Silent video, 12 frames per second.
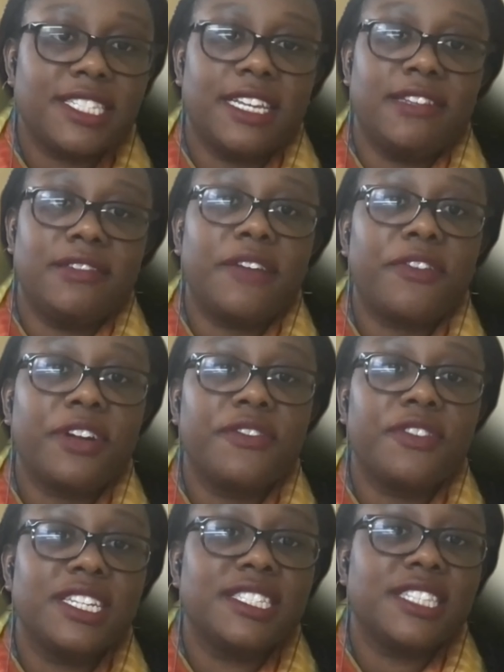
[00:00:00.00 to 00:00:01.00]
and never
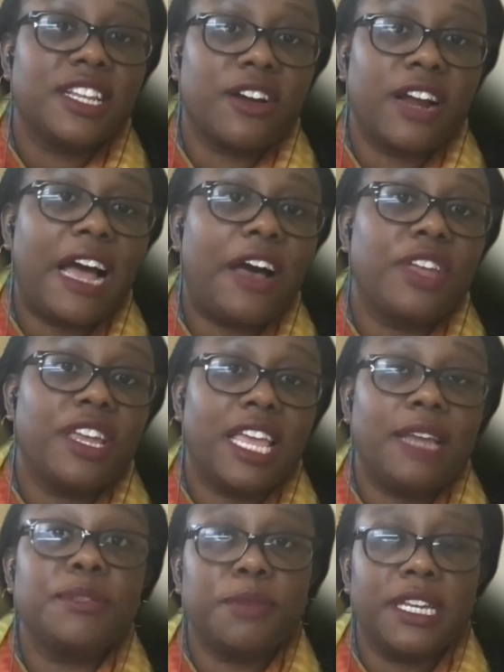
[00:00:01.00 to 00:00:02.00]
even consider how they
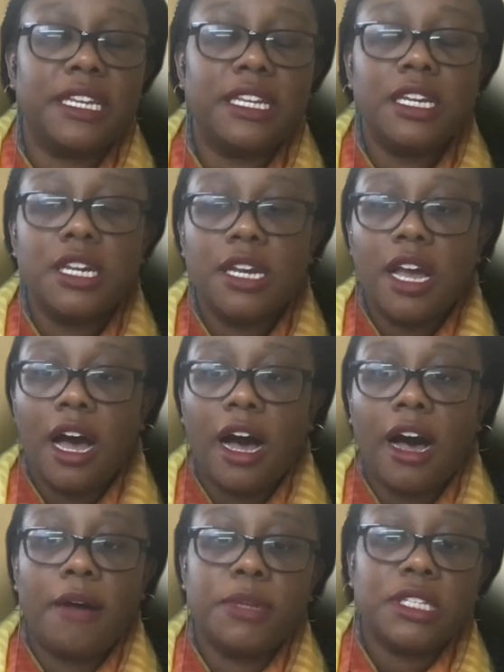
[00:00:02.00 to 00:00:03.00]
came to be.
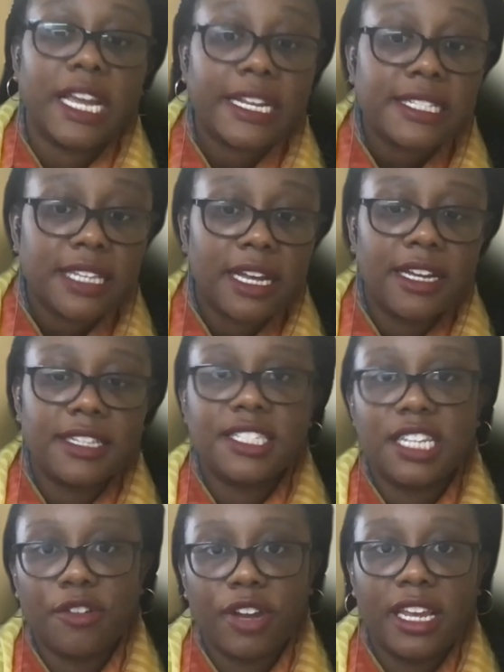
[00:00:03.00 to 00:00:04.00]
Alexa,
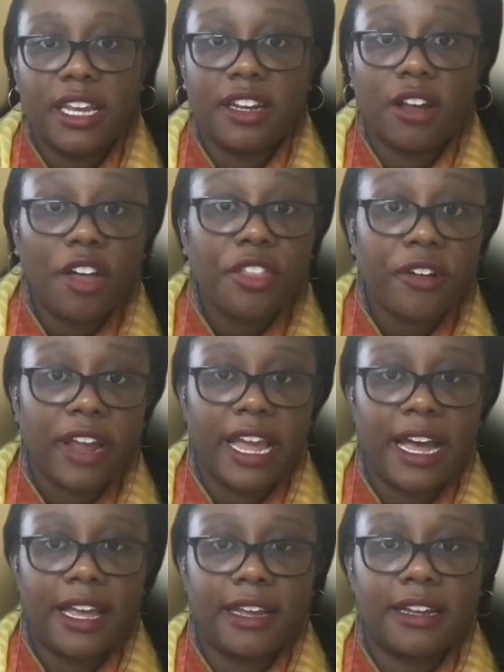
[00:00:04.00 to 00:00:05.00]
Siri, and other
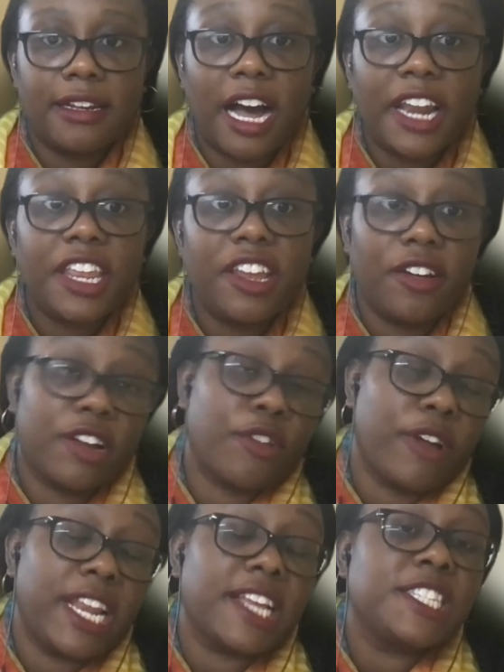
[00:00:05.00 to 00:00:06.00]
AI got here at
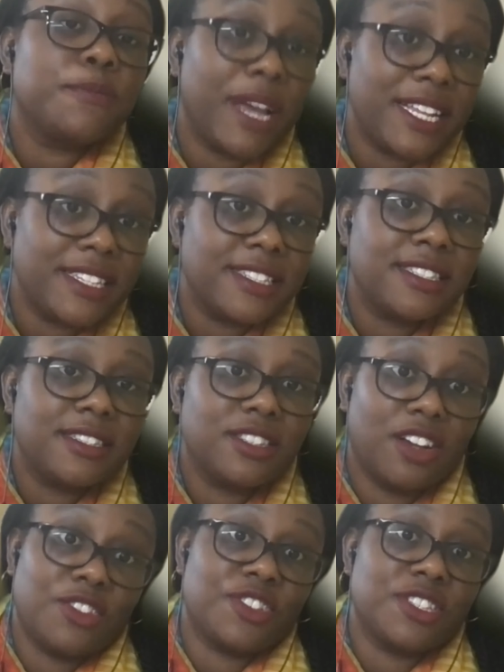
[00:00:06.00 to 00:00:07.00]
great expense
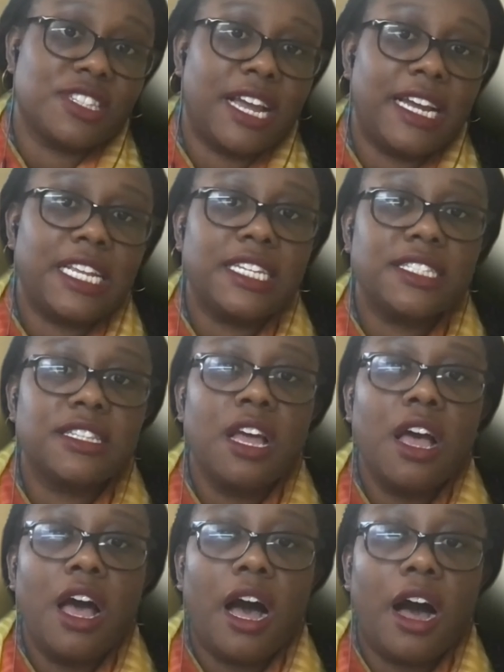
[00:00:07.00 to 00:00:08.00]
to other societies,
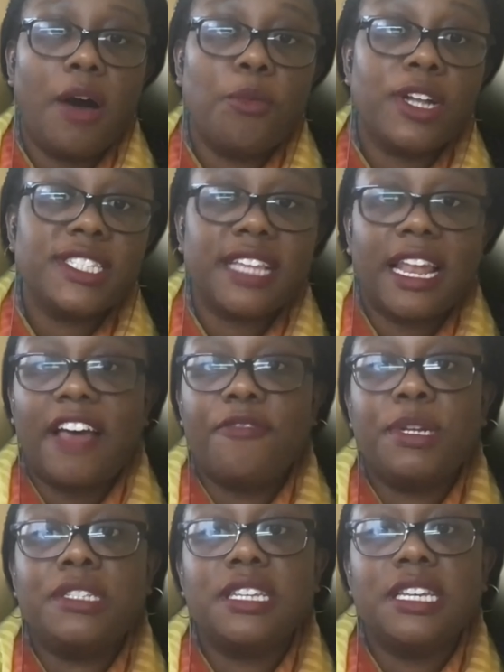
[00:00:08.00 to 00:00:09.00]
ones that have
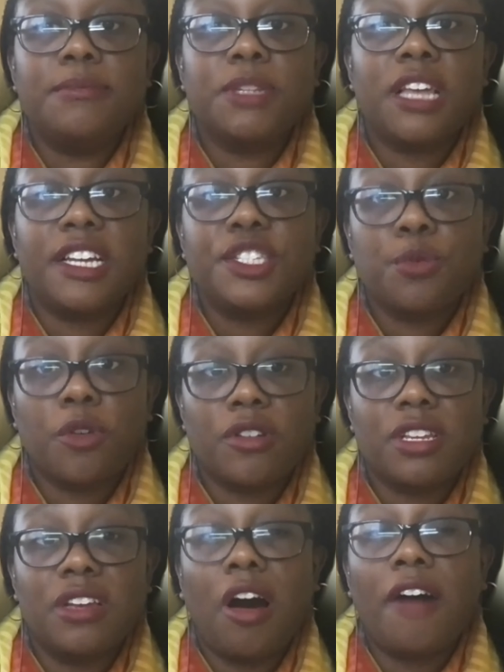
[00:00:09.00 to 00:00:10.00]
been deemed less
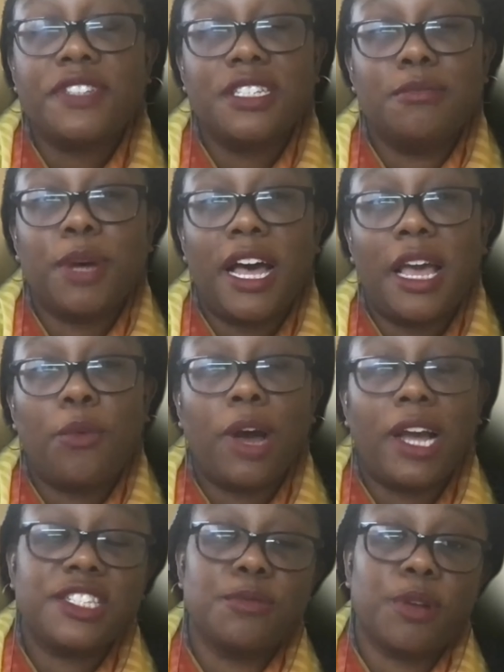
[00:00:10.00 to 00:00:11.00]
worthy often by
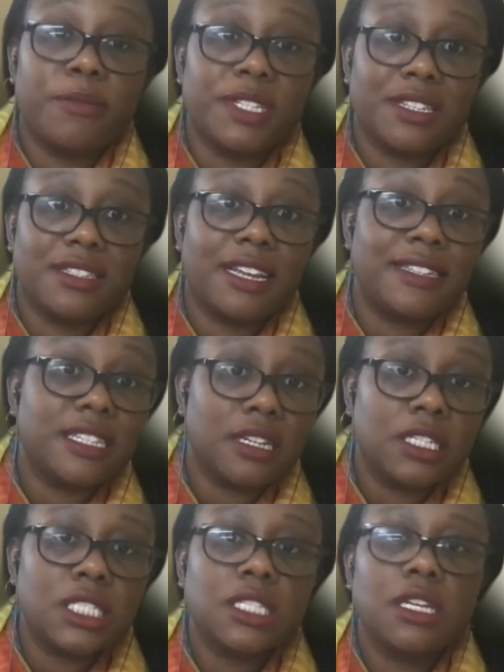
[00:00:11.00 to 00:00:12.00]
white supremacist
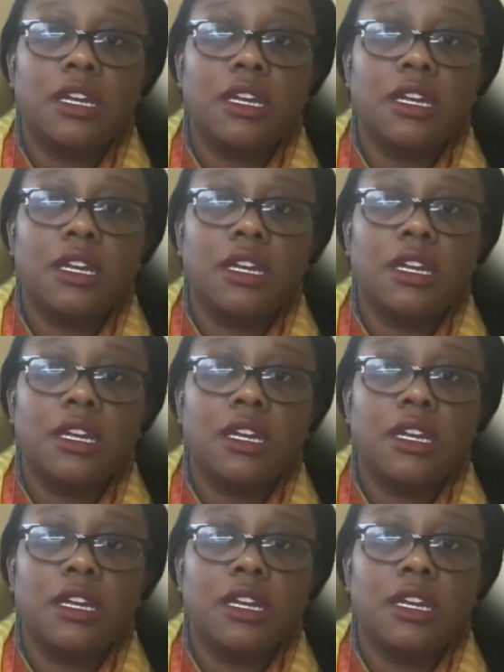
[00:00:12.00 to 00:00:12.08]
ideals.